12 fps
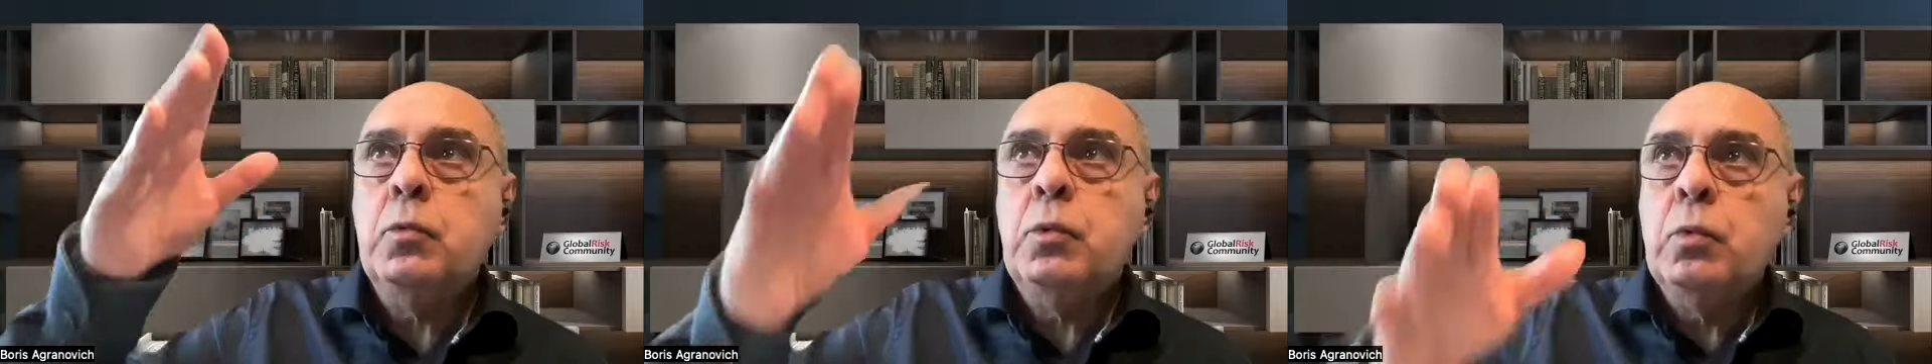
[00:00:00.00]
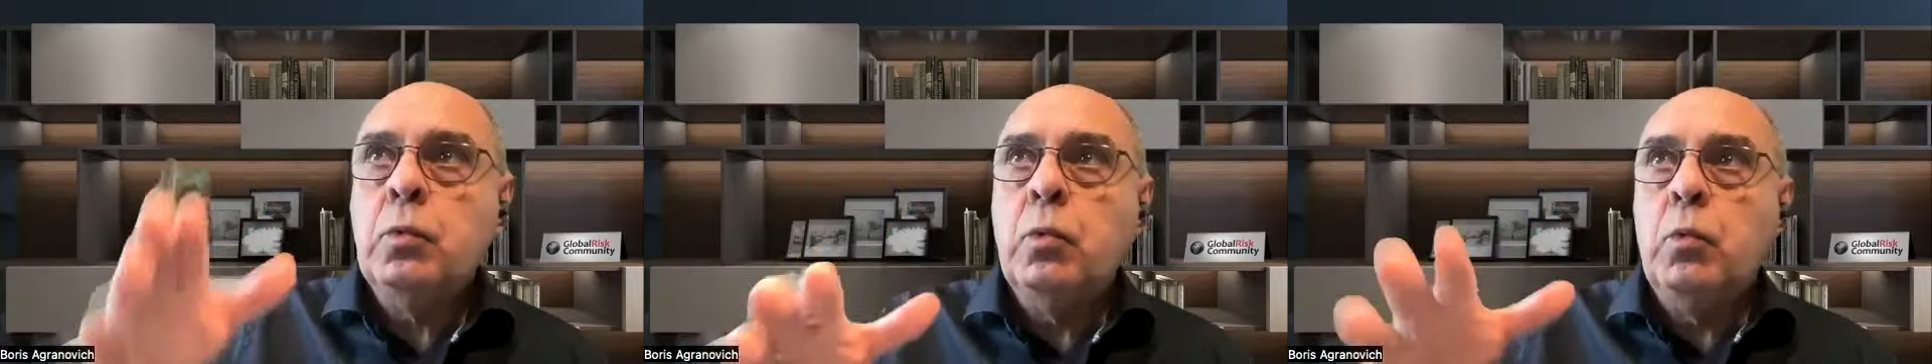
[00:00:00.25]

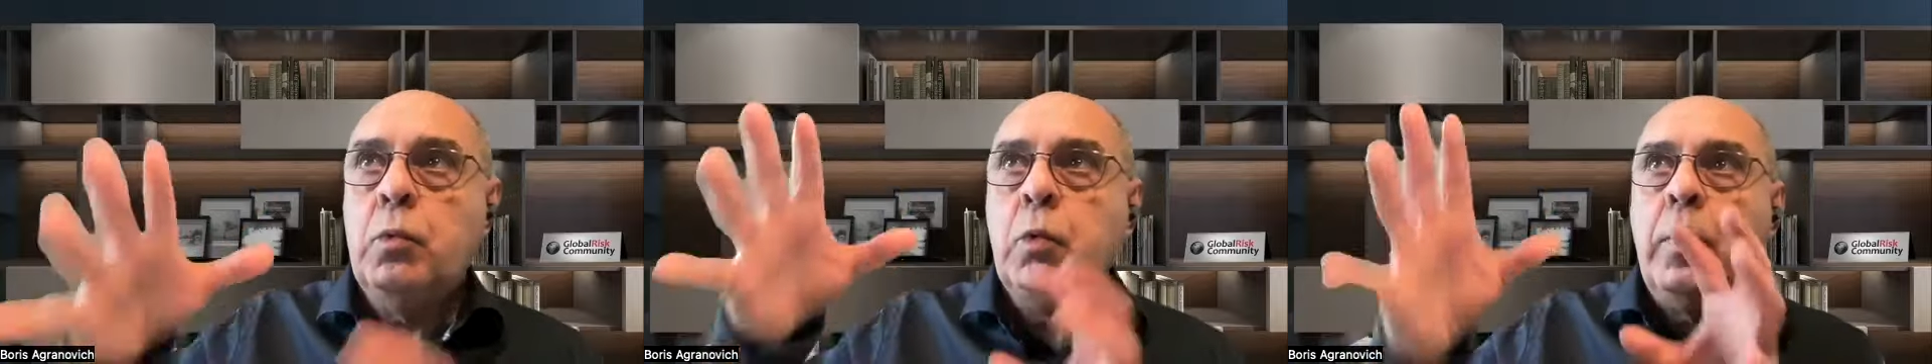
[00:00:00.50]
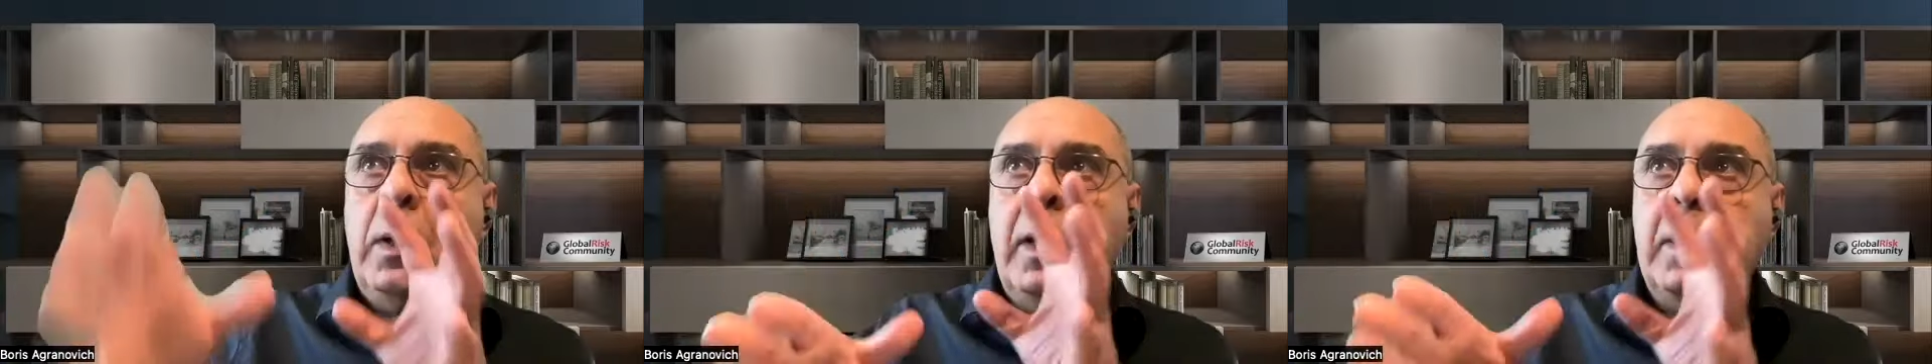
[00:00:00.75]
to to
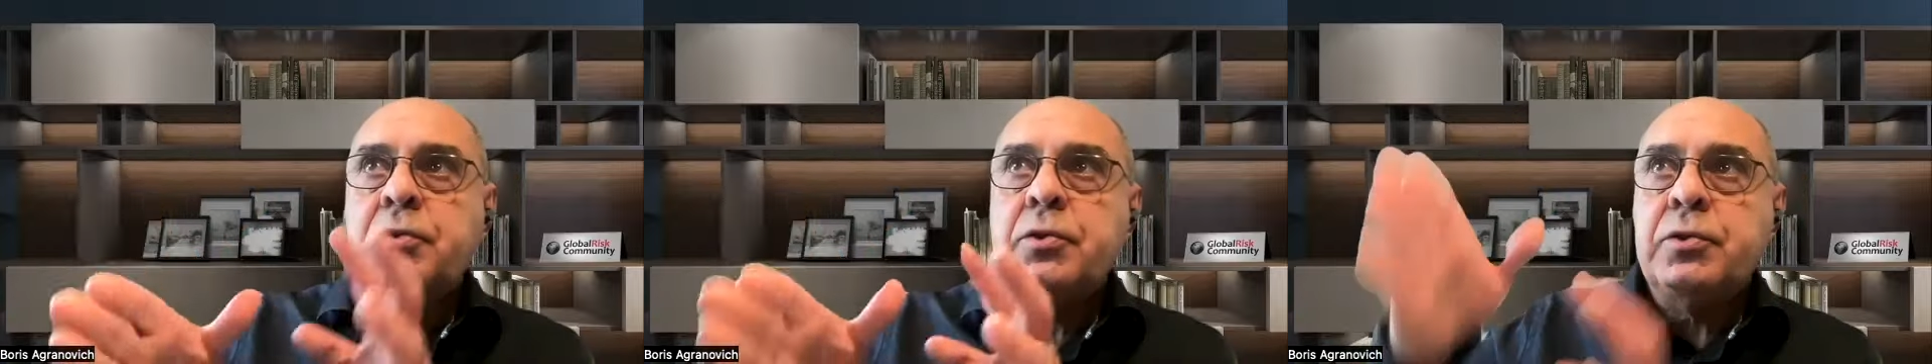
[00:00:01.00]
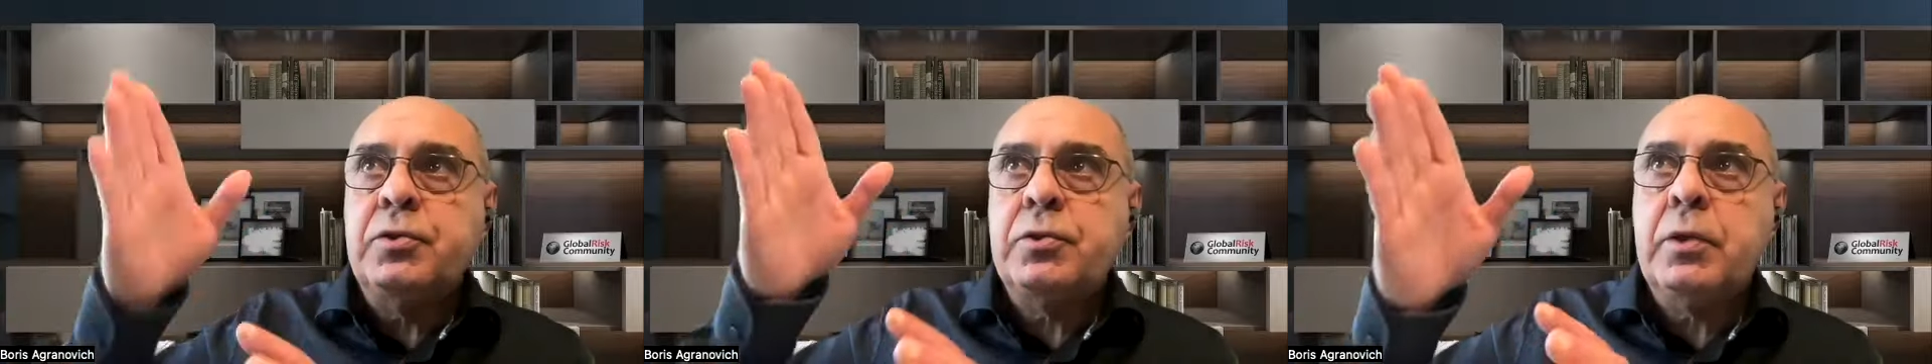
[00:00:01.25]
balance
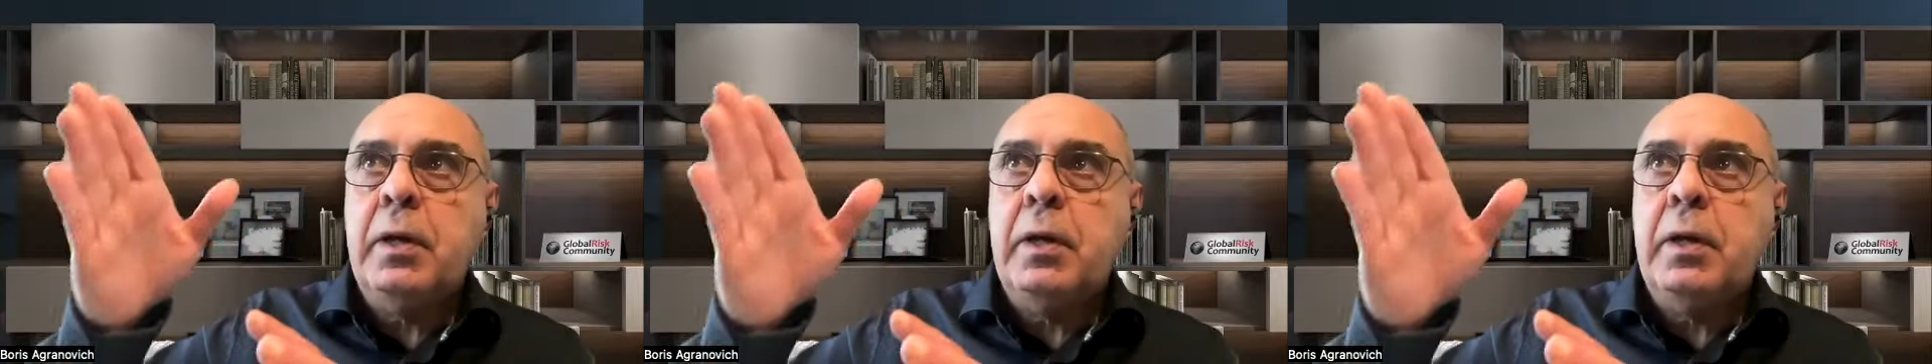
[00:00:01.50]
this